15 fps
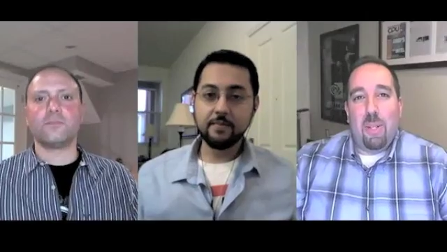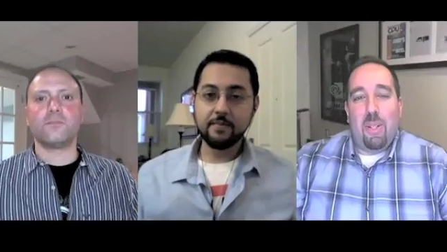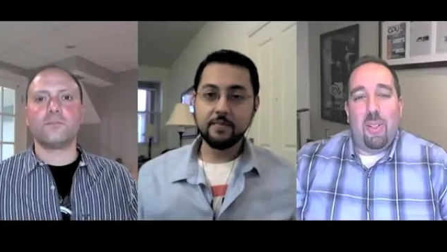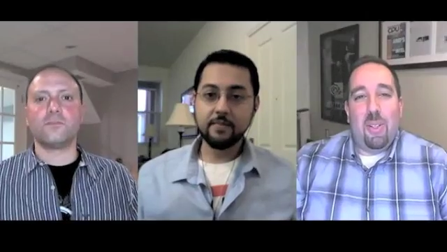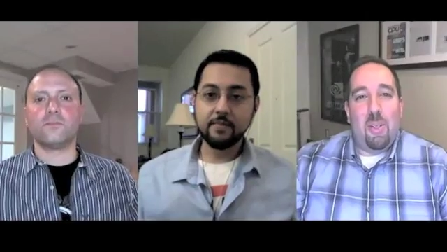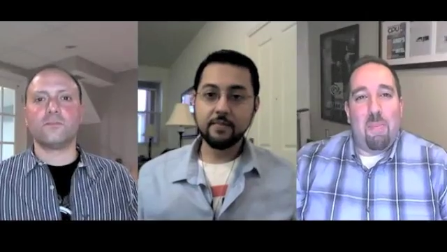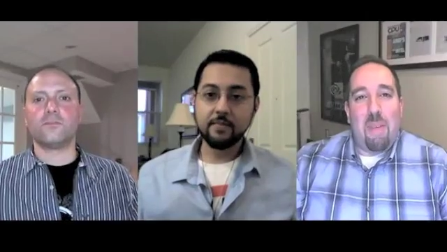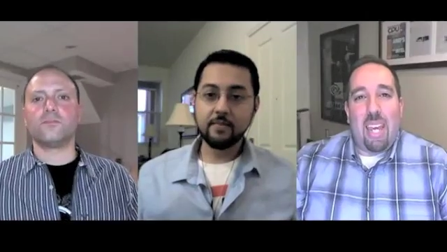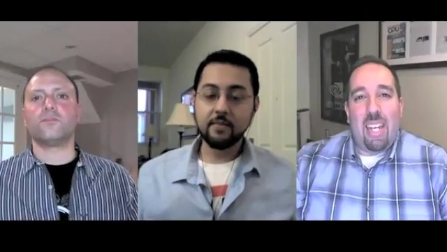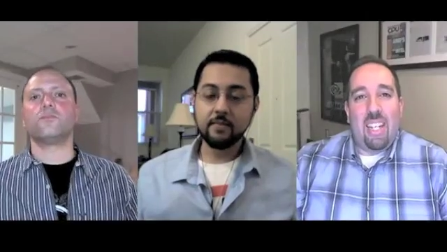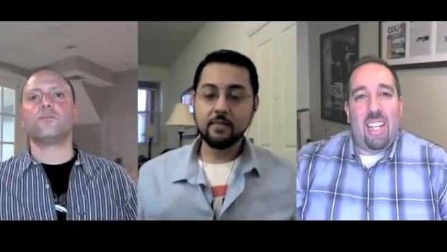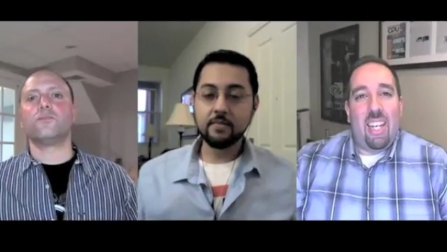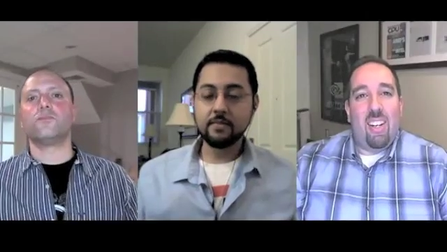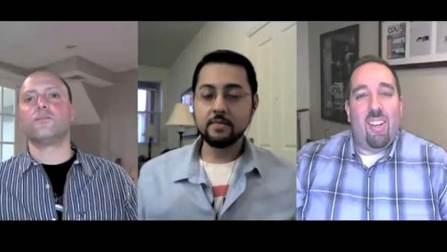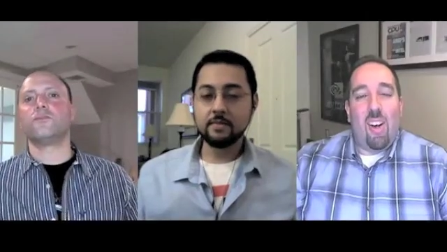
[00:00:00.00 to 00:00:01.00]
Speaker 1: Builder
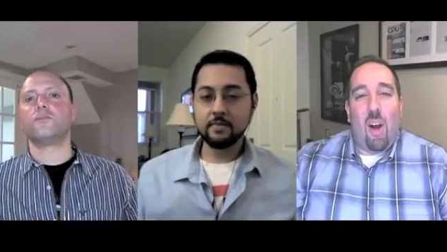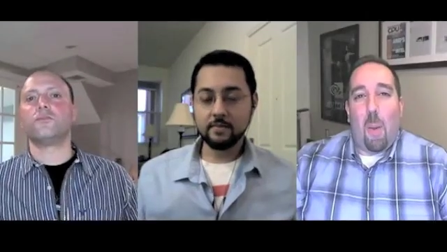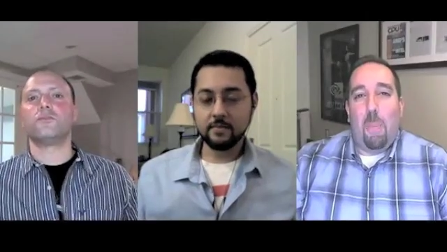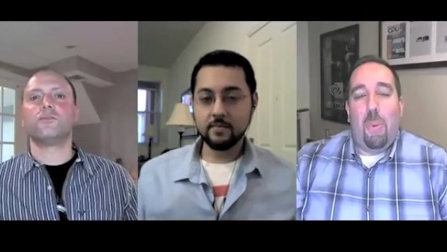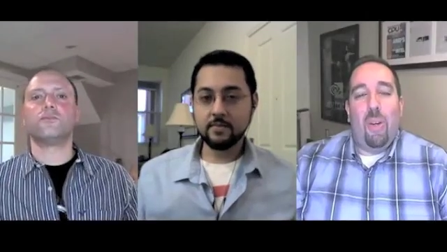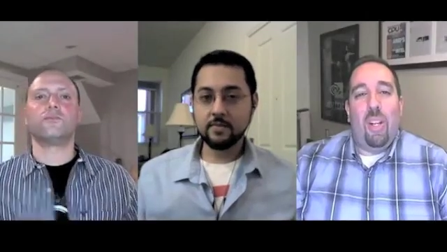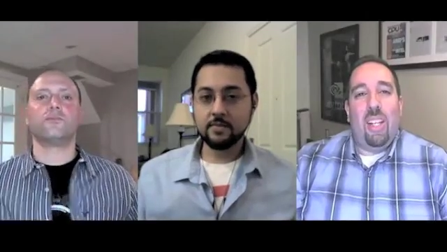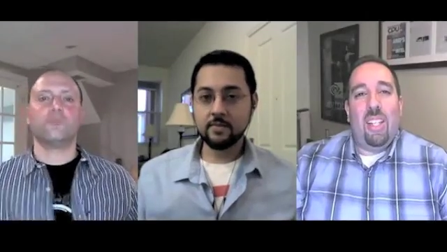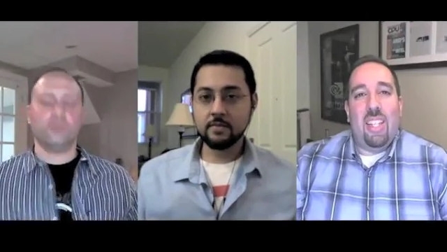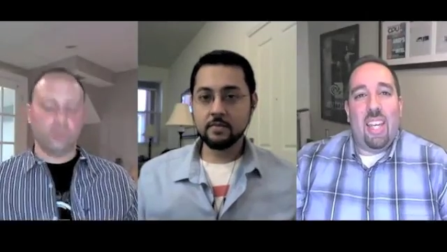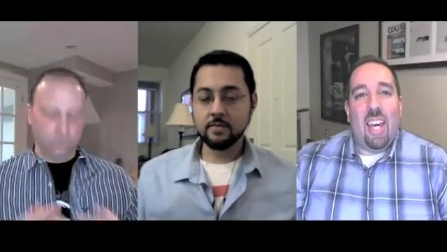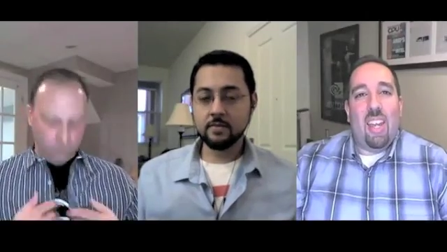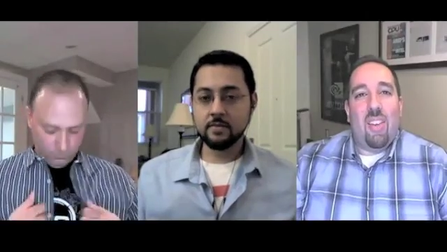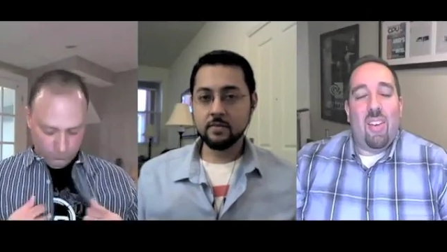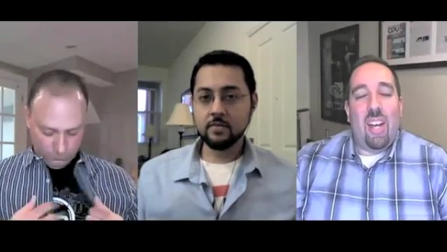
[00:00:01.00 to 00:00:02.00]
MainGear are putting
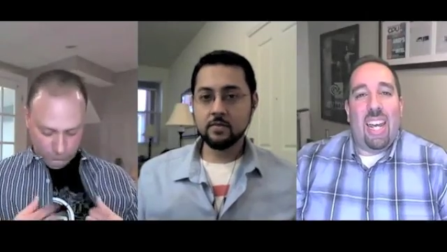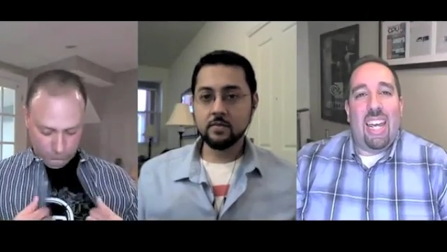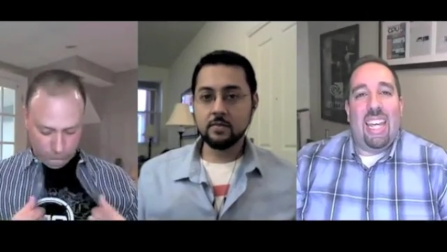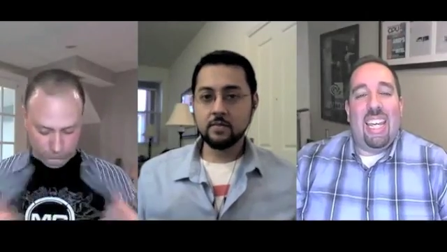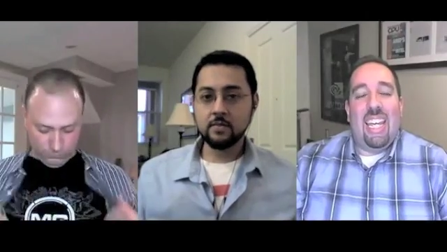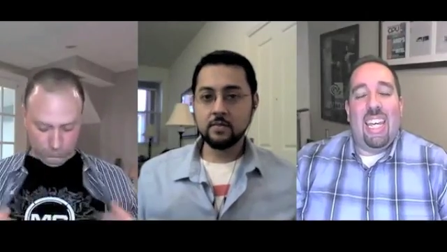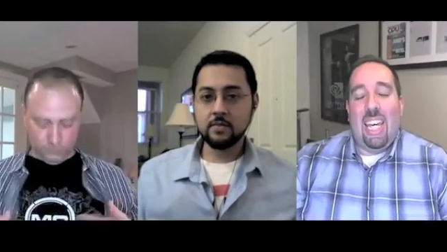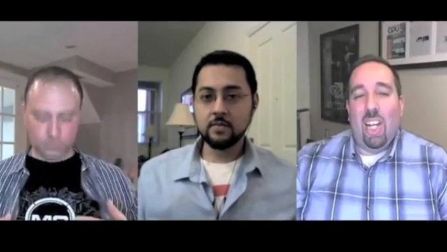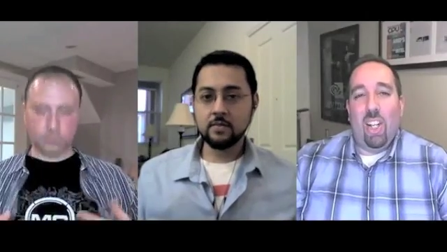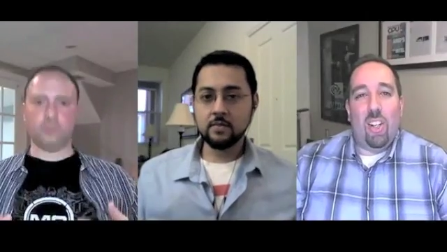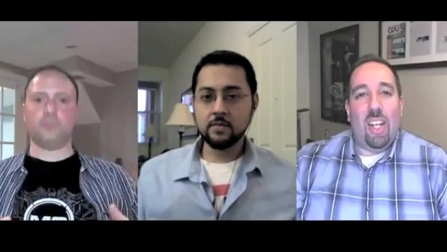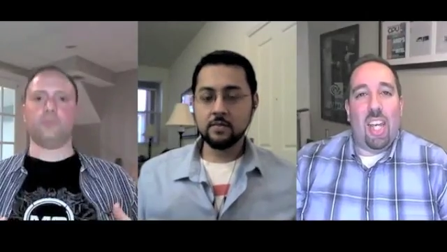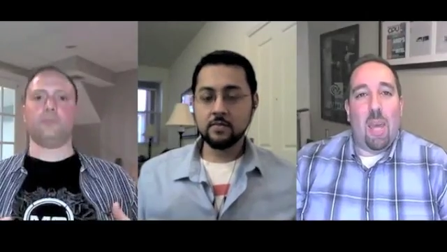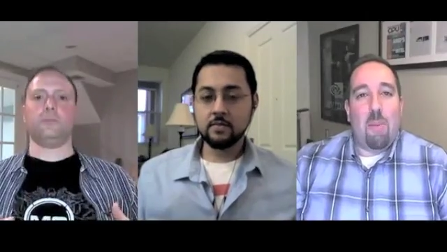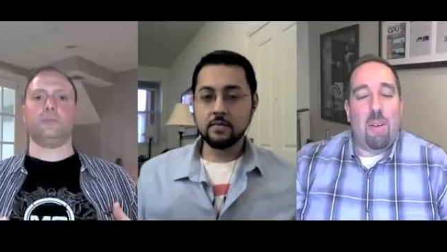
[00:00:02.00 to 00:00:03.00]
together a killer
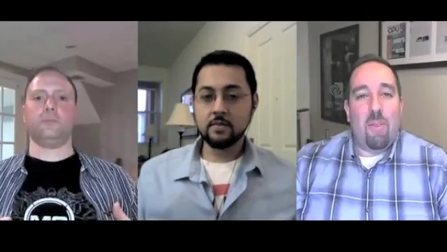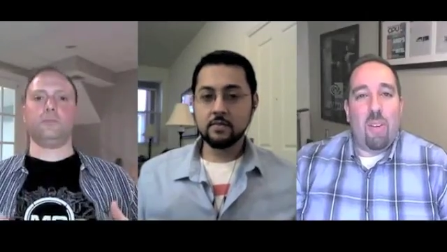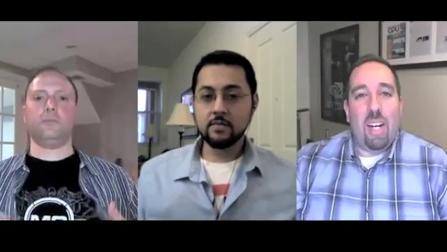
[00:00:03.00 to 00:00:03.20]
gaming